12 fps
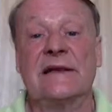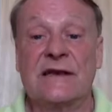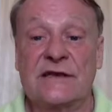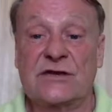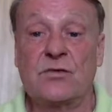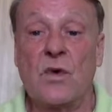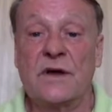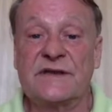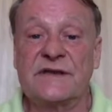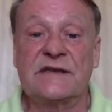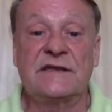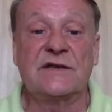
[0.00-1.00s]

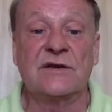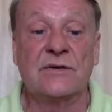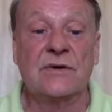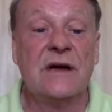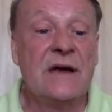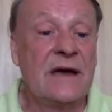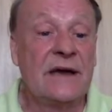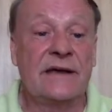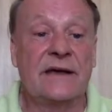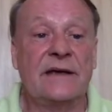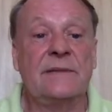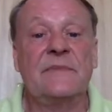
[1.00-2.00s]
Swansea 2, a
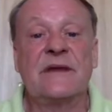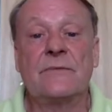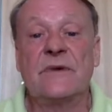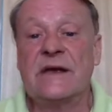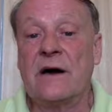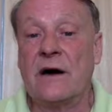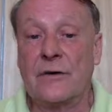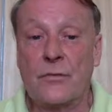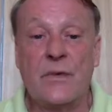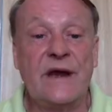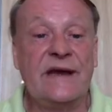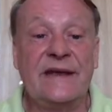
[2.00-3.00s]
game that we are
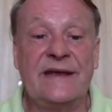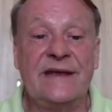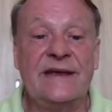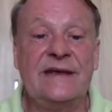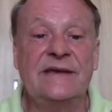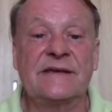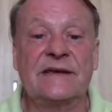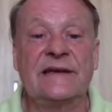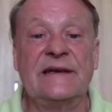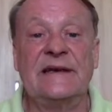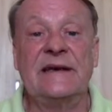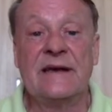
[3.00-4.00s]
winning
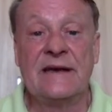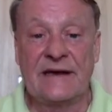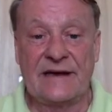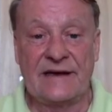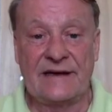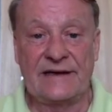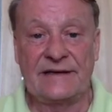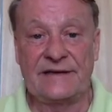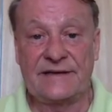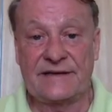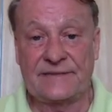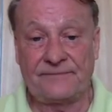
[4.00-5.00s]
easily. And